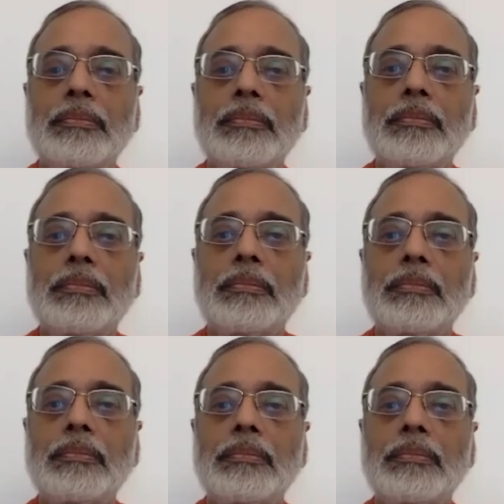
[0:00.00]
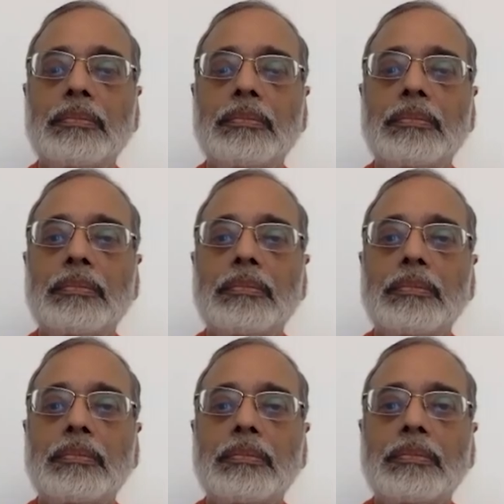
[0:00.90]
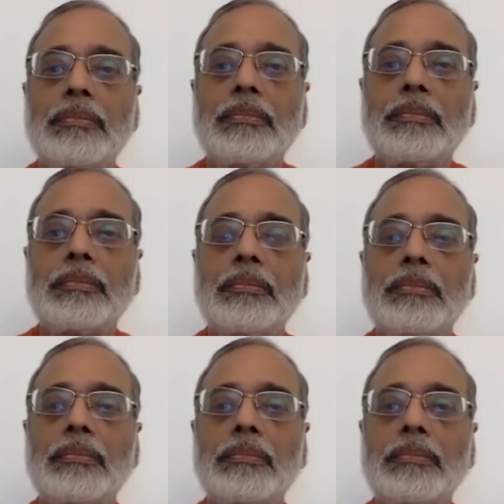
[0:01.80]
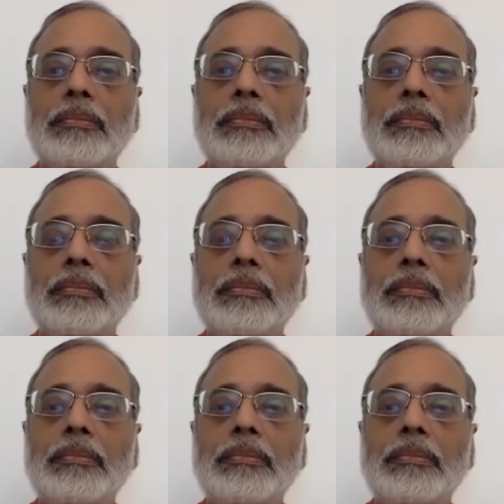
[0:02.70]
The person shown says nothing.